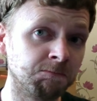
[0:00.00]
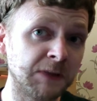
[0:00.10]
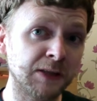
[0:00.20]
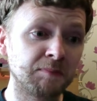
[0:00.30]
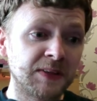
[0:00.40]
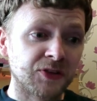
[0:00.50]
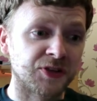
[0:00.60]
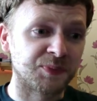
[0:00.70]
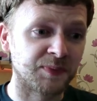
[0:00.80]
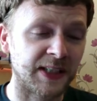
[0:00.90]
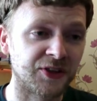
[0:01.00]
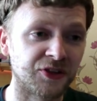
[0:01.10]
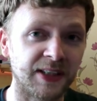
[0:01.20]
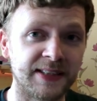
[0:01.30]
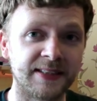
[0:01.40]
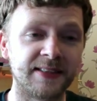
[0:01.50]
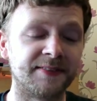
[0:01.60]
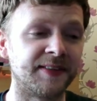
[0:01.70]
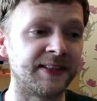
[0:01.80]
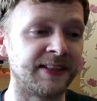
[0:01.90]
Yeah, let's just get straight into
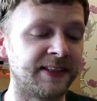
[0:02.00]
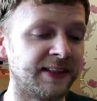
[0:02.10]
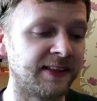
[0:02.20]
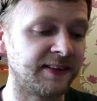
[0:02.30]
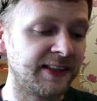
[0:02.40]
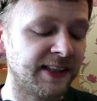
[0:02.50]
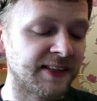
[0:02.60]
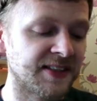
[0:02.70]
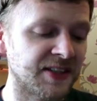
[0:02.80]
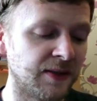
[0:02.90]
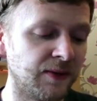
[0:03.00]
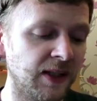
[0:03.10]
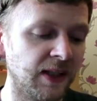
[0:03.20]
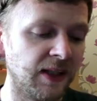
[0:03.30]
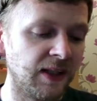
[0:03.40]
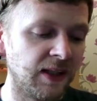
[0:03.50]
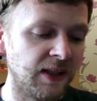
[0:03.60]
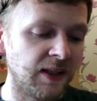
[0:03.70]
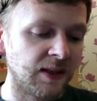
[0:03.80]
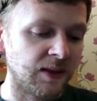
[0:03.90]
the deck. So,
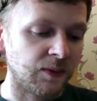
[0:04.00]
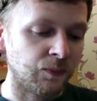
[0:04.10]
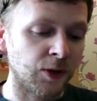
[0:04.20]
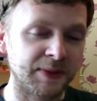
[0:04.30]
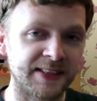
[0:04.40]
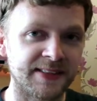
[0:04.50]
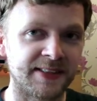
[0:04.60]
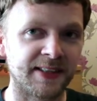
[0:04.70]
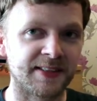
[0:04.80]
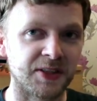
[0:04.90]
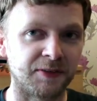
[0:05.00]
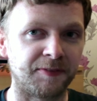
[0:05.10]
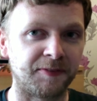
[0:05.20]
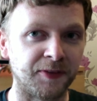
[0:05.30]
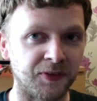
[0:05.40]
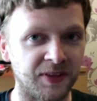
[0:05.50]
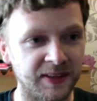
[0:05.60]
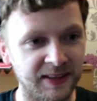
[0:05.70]
what makes this deck so fun?